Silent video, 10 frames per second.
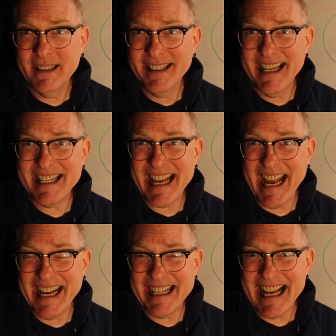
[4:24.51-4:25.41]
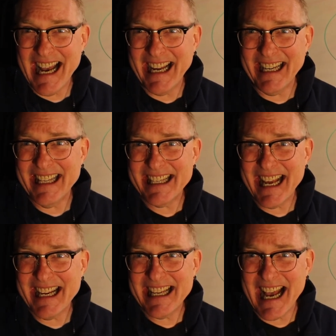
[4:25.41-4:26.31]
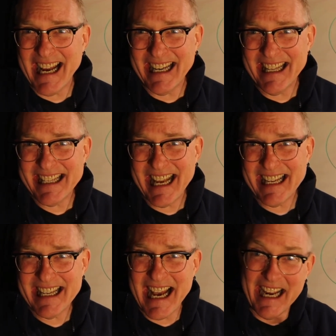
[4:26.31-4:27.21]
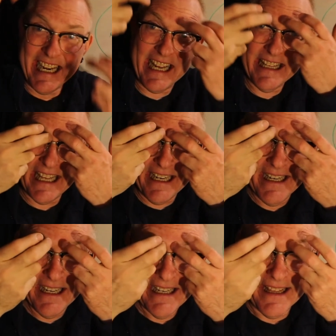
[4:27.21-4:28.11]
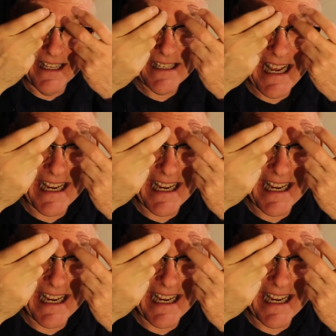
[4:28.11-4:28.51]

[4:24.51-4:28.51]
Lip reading: This anxiety, this anxiety, this anxiety, and then this